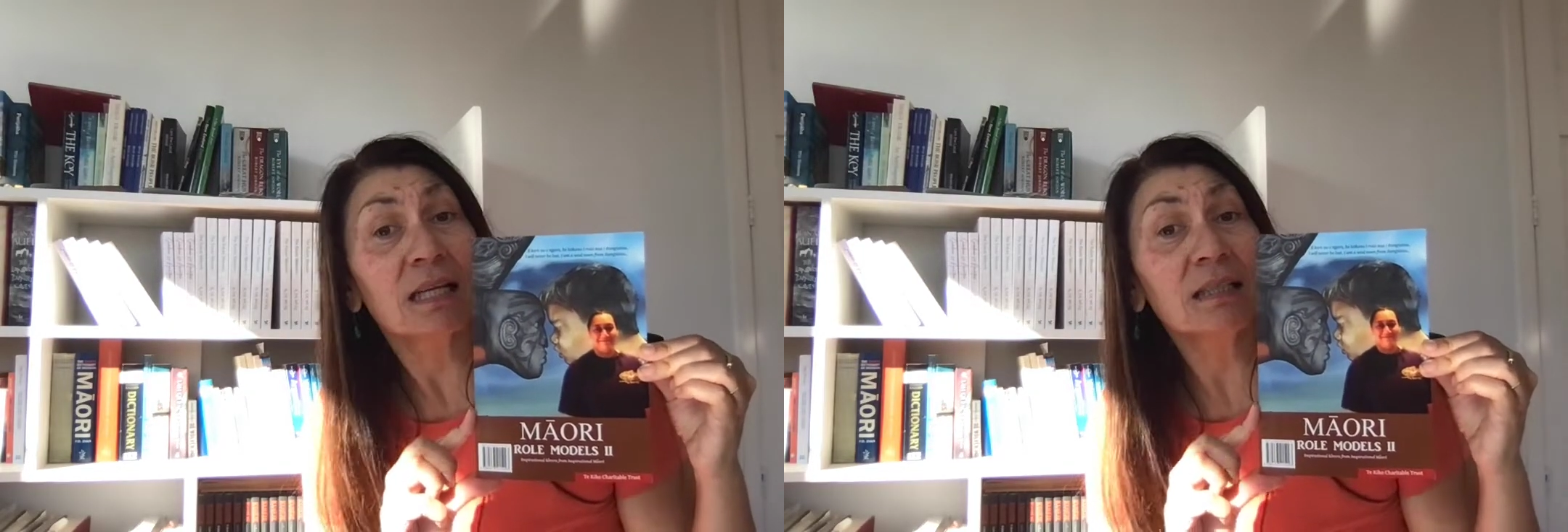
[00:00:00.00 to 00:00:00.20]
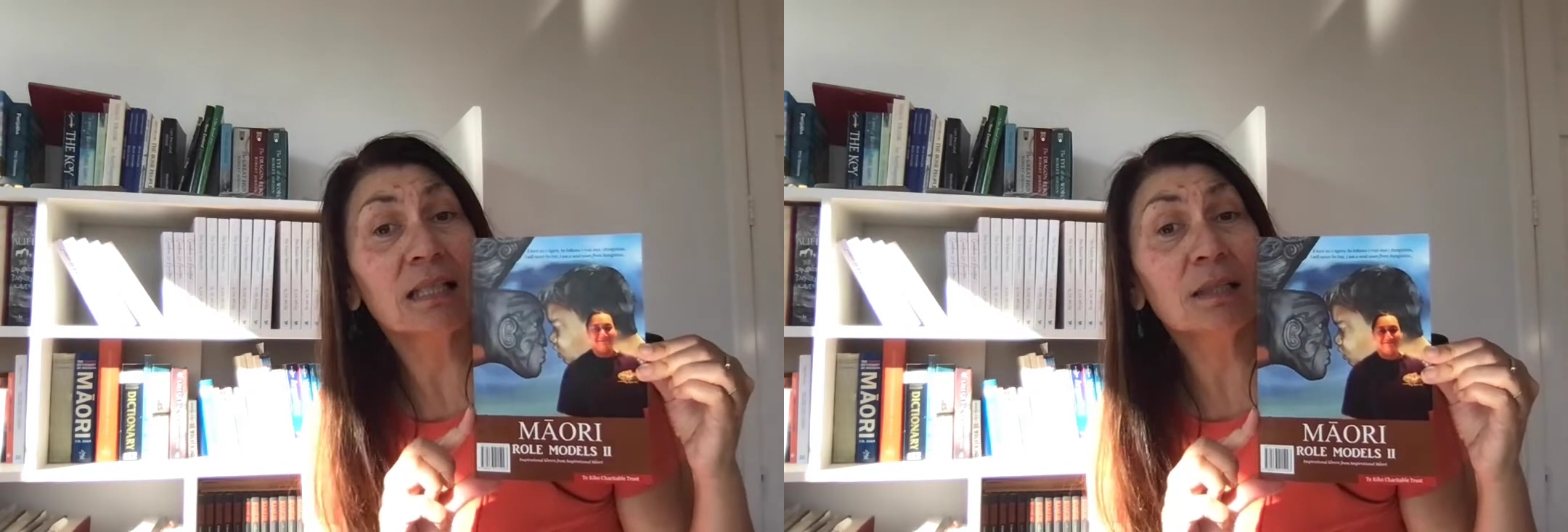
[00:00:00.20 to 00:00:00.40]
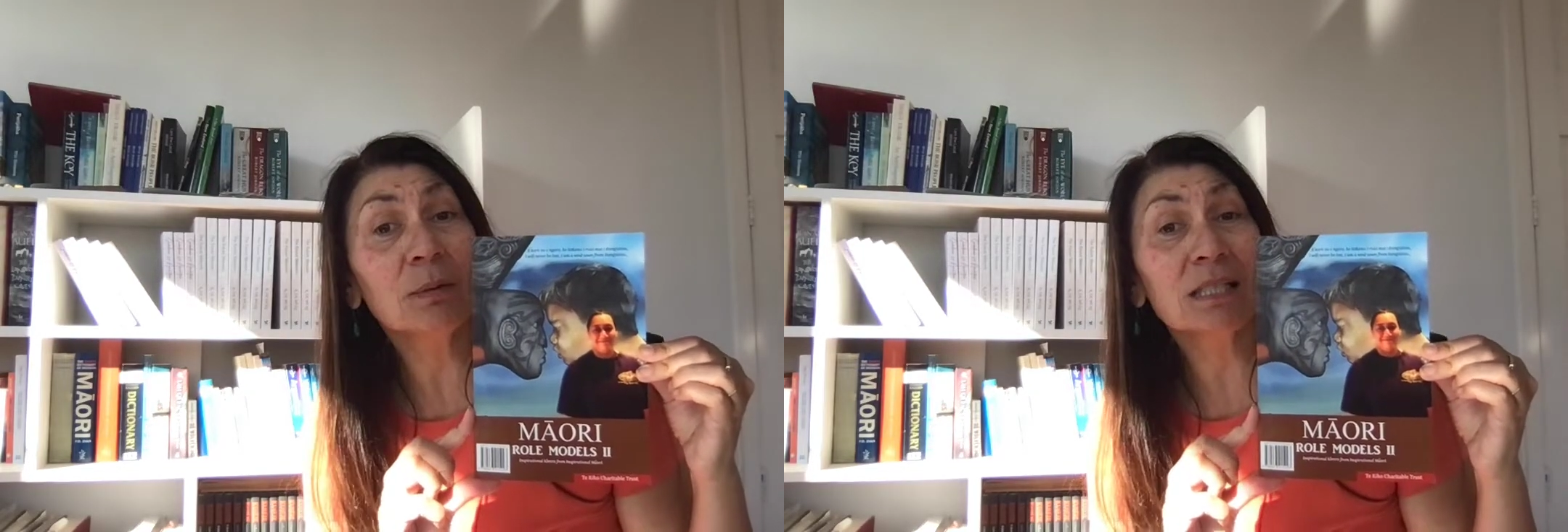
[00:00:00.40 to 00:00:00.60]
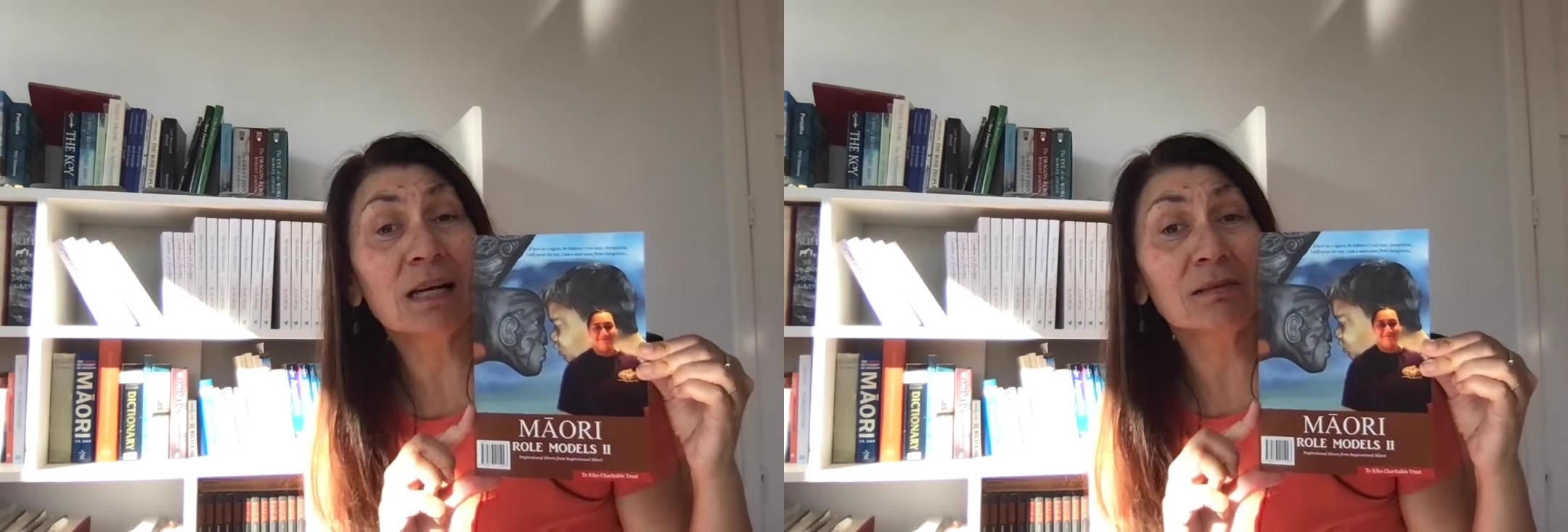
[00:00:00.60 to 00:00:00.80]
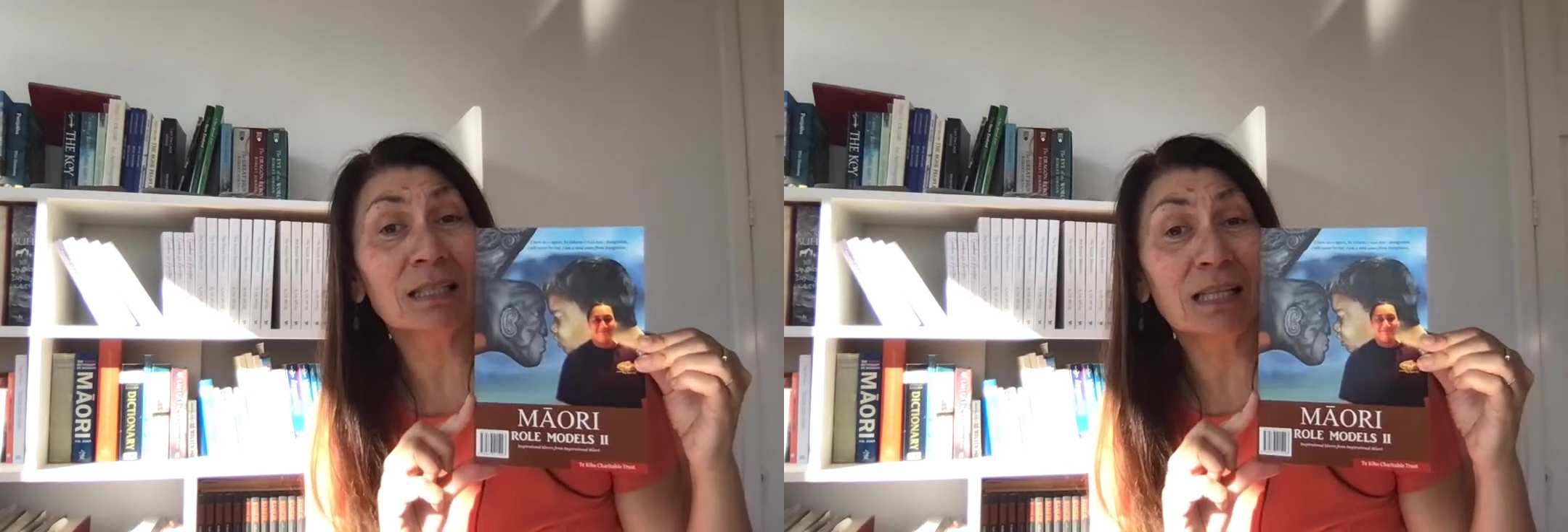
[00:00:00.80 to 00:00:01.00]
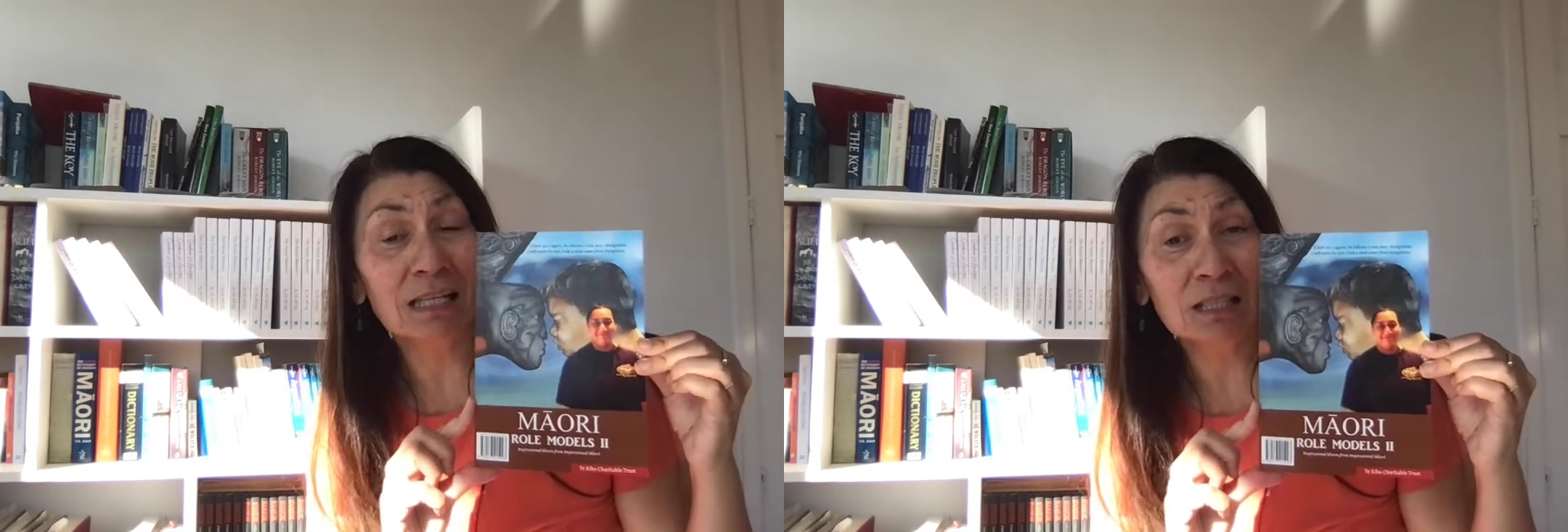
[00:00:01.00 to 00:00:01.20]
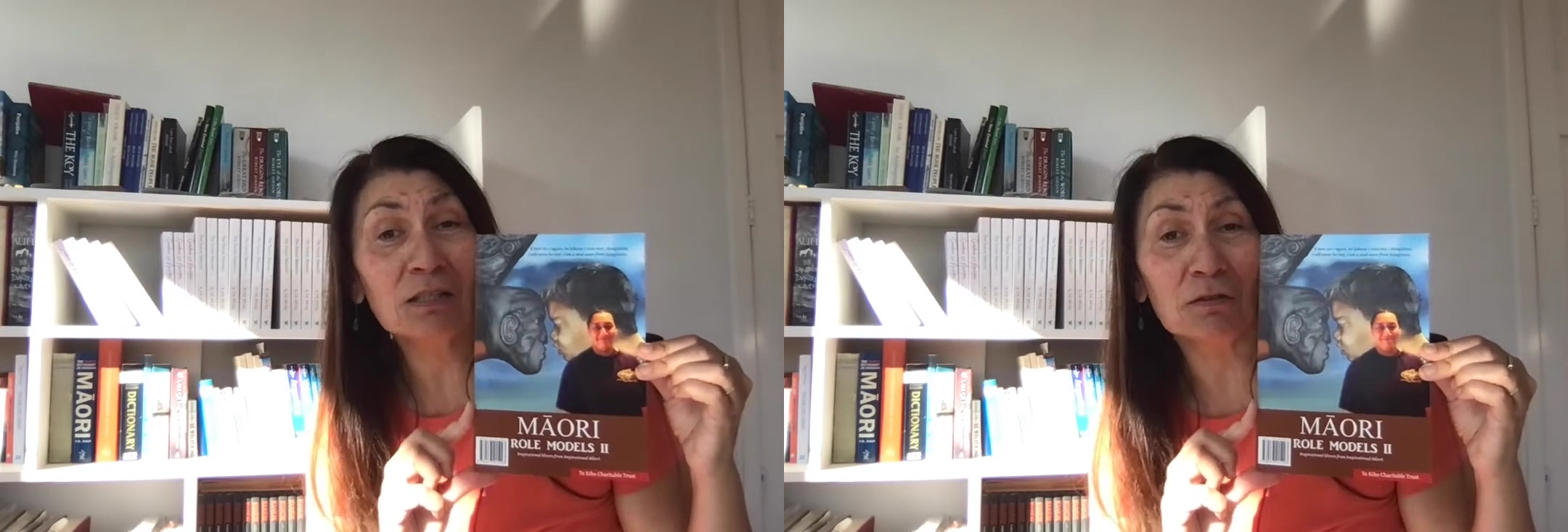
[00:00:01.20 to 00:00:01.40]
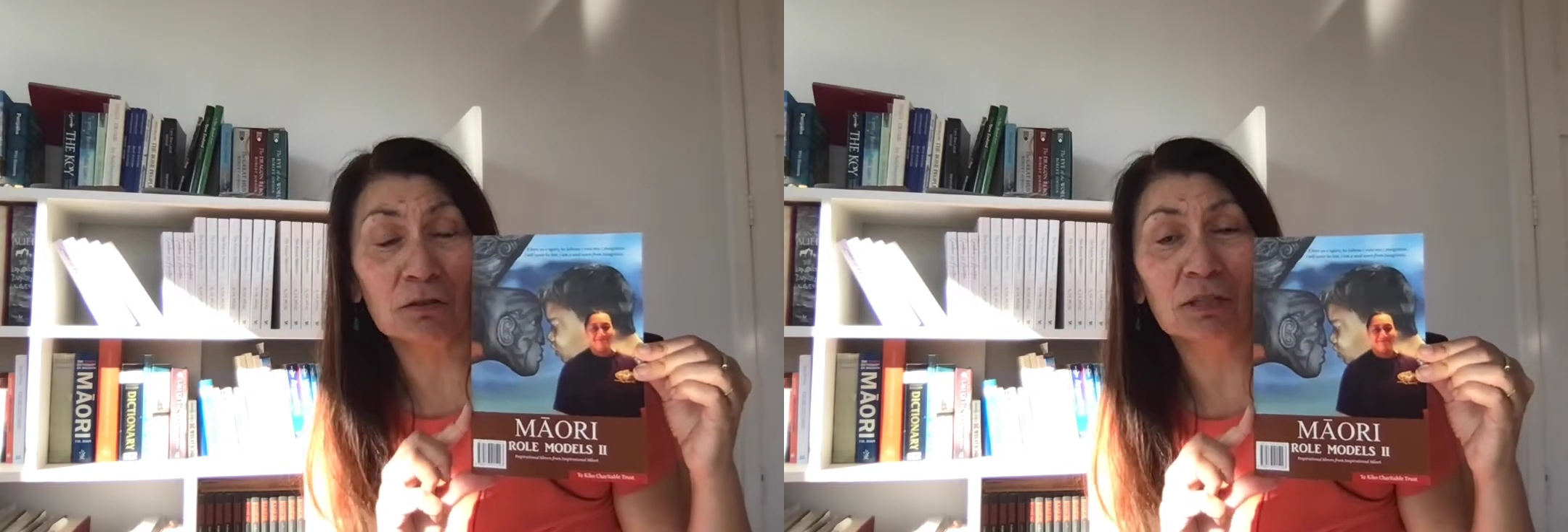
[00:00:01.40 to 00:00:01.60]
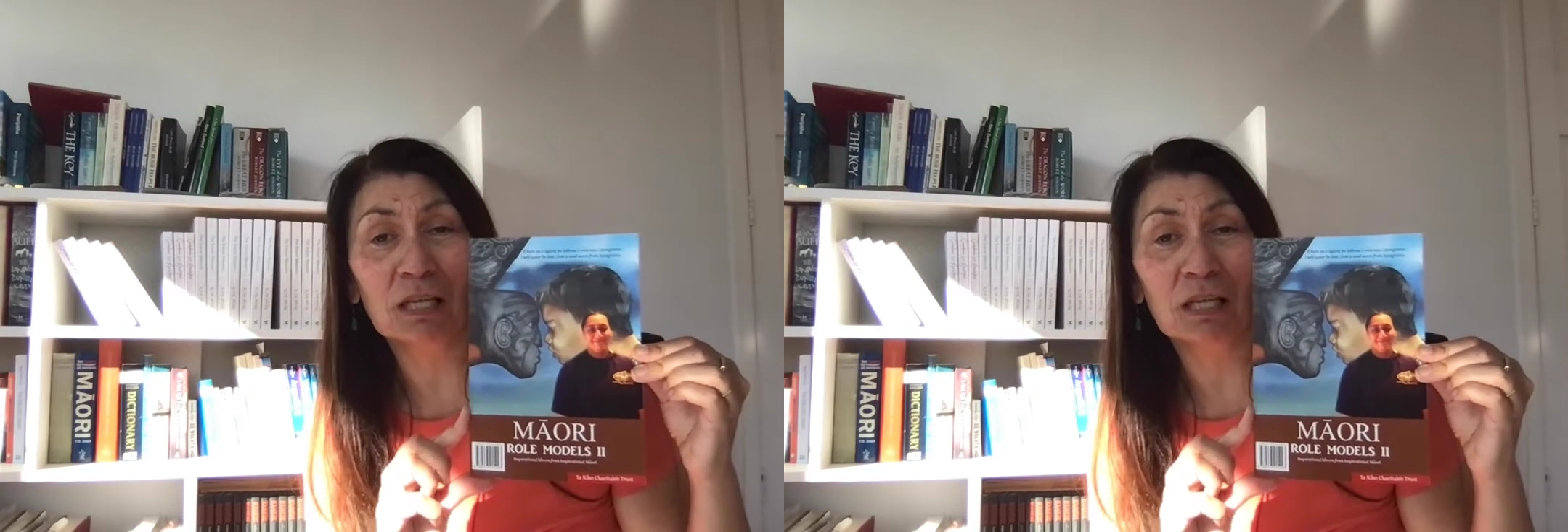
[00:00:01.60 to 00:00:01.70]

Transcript: and then he went out and interviewed